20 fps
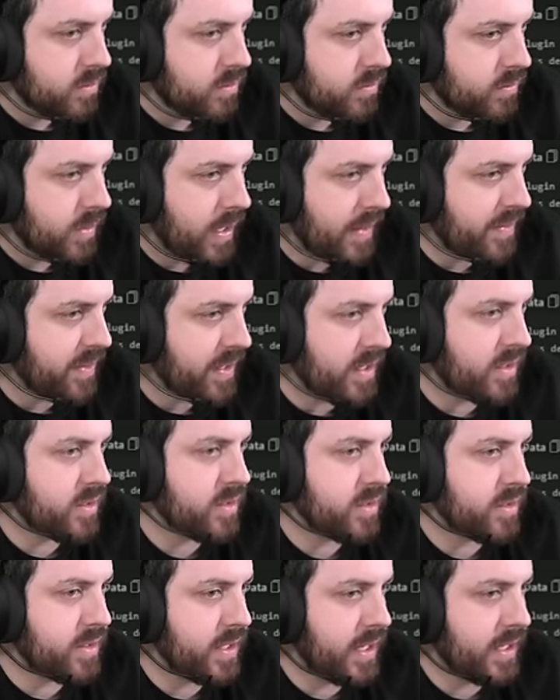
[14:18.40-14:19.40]
At the end
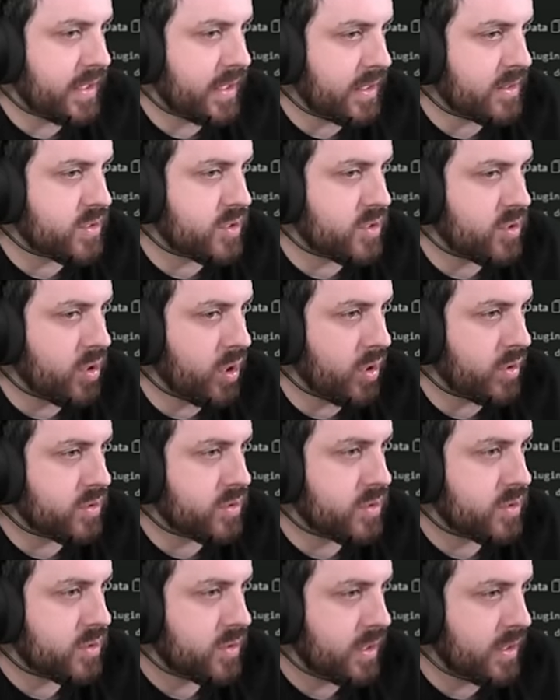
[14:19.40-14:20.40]
of the day, it's
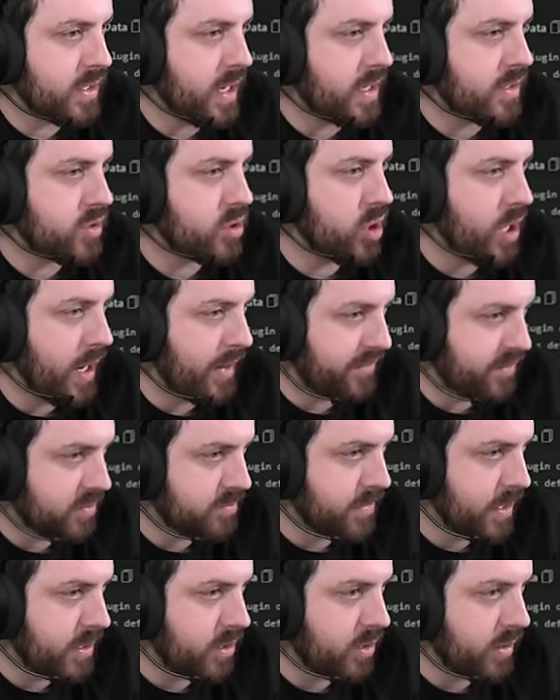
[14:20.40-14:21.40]
not, it, it, you have to
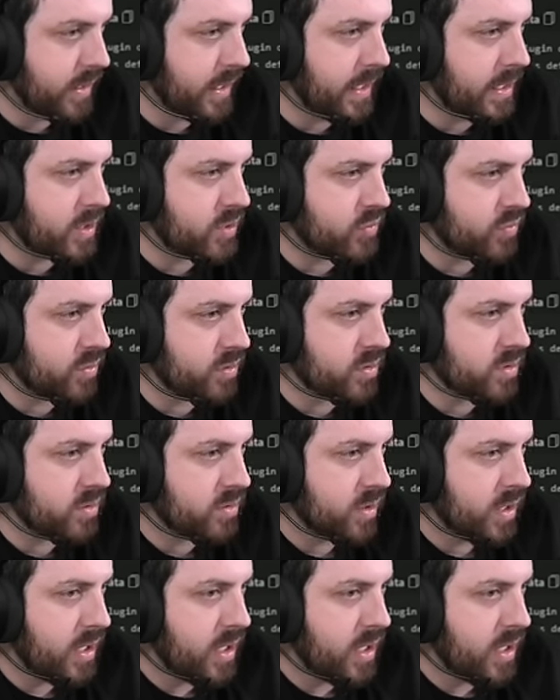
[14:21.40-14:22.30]
manually enter it.